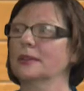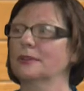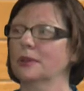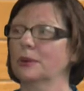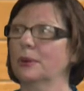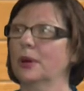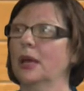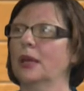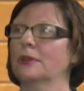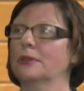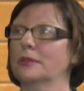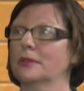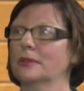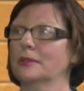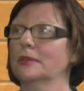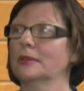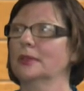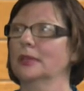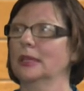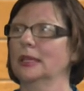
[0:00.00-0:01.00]
of the wealth.
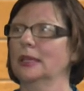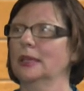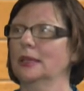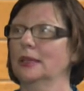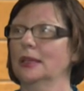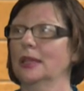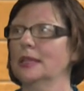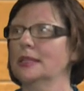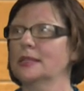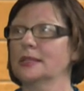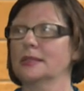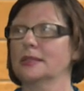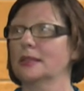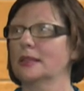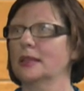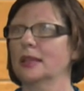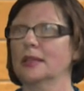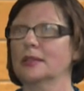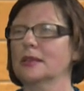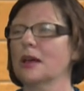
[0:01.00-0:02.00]

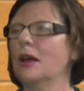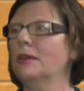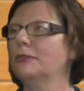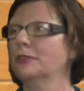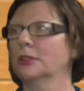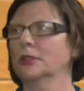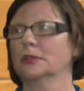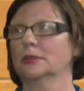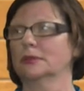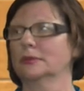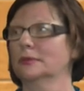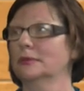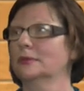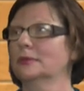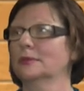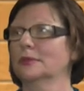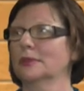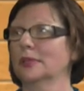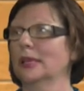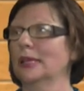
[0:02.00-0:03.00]
That's awful.
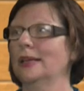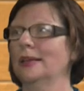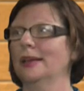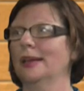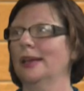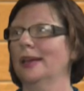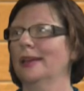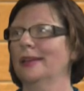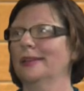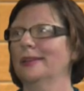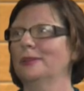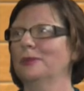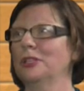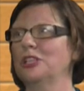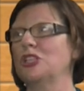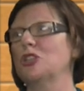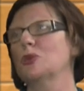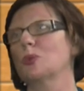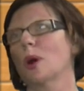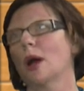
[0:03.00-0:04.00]
Yeah,
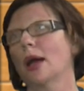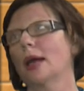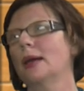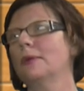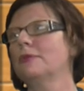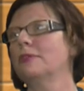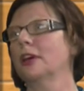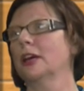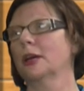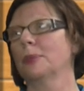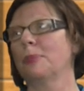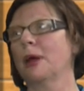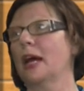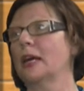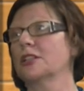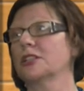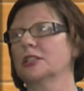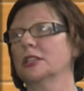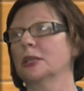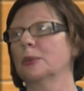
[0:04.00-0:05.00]
which is why I'm very
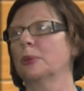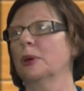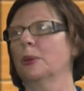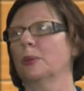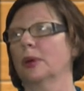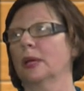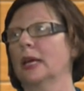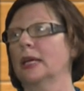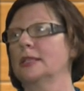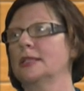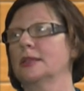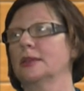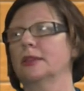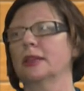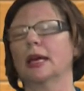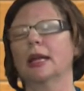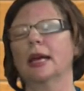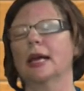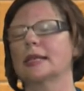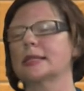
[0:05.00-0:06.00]
passionate about what I do.
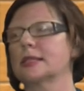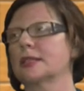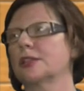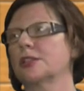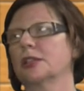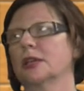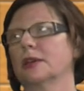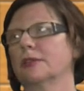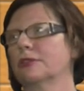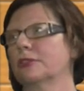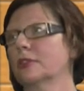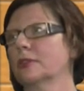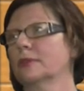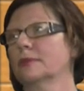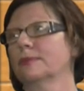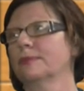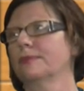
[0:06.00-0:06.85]
That has to shift.